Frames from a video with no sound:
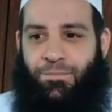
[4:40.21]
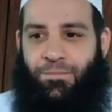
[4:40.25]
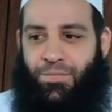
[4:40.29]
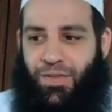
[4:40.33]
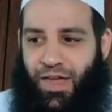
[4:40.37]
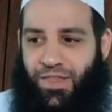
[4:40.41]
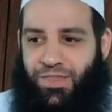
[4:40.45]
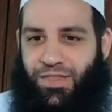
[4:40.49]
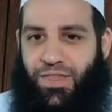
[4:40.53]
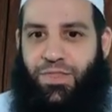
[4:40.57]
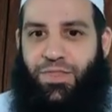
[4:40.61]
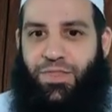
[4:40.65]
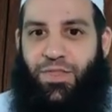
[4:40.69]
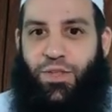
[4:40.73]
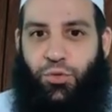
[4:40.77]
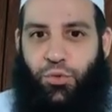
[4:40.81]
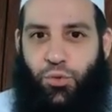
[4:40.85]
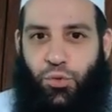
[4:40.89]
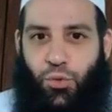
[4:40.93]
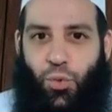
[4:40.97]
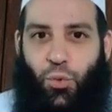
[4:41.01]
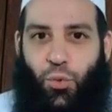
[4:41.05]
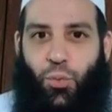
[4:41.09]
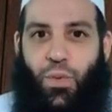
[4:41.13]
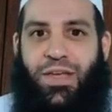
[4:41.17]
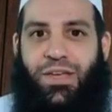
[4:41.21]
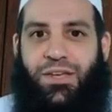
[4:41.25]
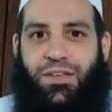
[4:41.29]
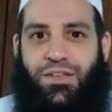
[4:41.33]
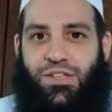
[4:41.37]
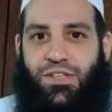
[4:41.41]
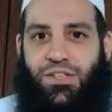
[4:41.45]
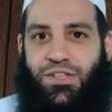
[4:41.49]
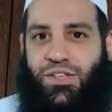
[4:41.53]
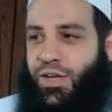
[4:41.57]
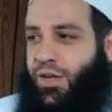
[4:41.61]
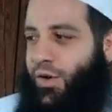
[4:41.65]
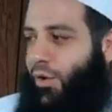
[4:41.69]
And then the two
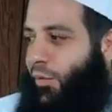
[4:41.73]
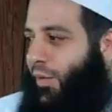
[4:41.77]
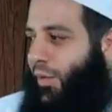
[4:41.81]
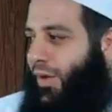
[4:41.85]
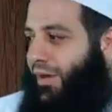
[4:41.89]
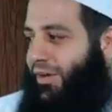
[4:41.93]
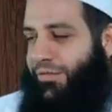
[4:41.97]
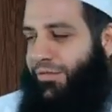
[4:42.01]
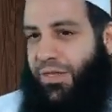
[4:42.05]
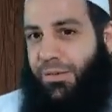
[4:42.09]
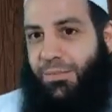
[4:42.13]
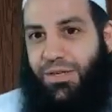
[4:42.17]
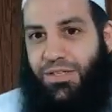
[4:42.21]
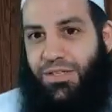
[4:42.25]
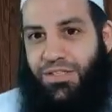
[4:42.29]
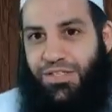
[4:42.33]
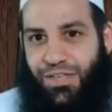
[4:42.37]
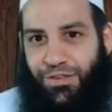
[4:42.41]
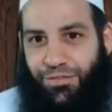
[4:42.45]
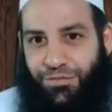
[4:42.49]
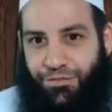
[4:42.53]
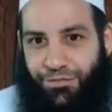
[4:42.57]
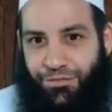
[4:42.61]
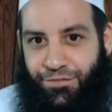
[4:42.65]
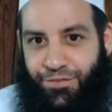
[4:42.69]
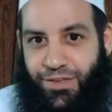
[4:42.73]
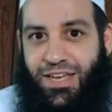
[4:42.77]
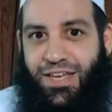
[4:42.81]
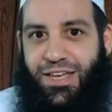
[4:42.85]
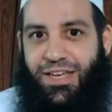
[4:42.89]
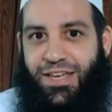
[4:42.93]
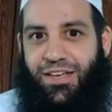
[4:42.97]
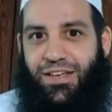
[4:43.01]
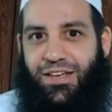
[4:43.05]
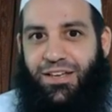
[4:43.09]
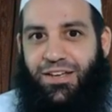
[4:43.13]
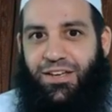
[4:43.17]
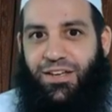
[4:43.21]
wings, one of them is the fear